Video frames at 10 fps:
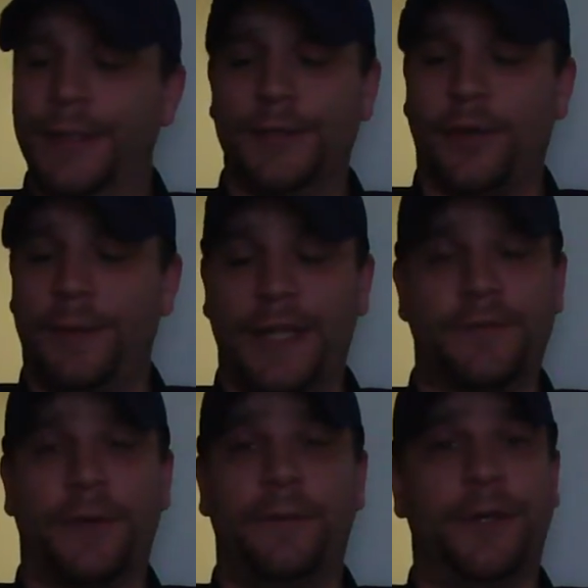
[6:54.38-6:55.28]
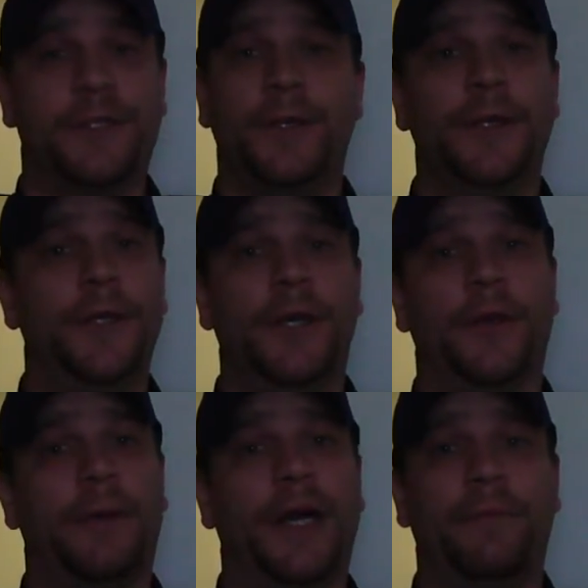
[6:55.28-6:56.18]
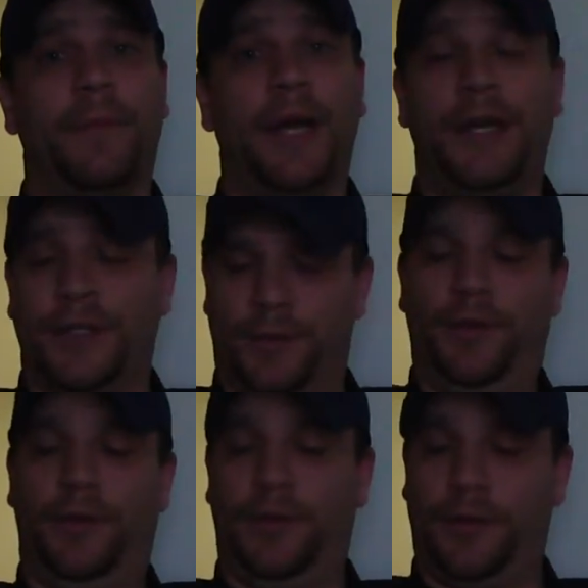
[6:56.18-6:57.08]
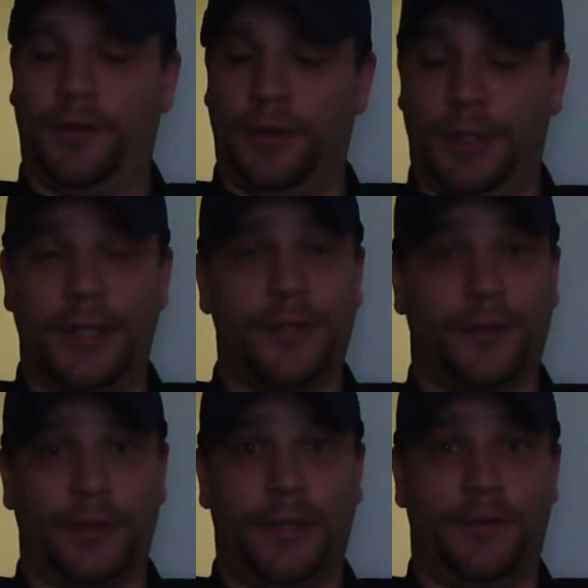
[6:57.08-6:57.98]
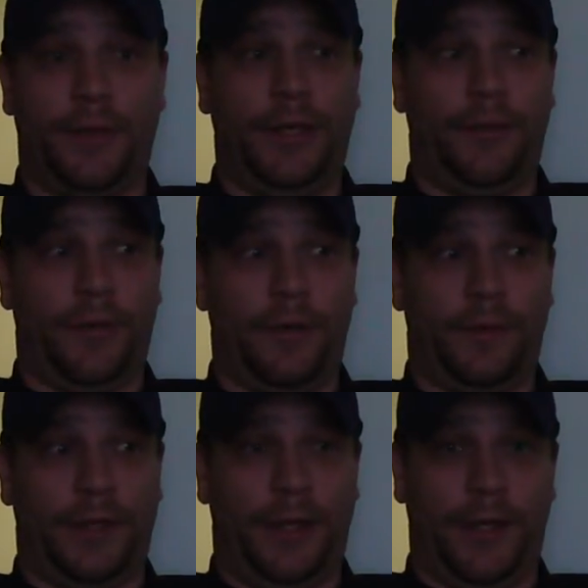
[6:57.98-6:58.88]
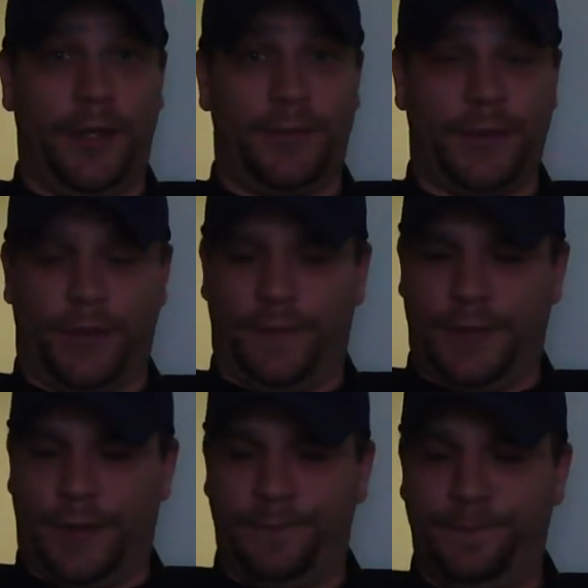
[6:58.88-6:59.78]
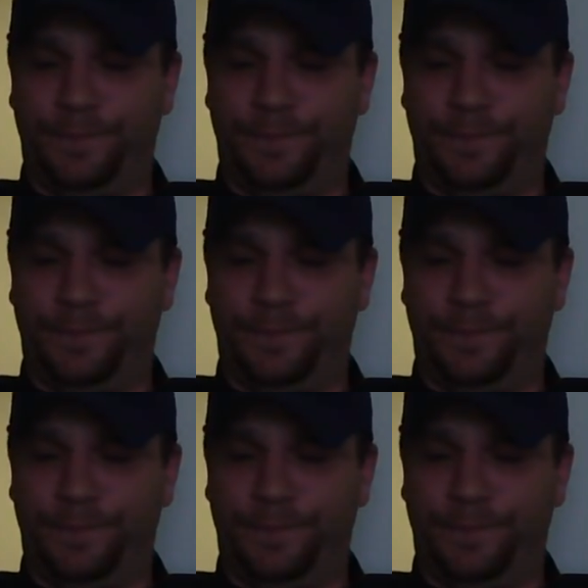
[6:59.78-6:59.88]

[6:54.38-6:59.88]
So I mean, that's pretty much, you know, my initial and reading. Wow, with the hiccups all of a sudden.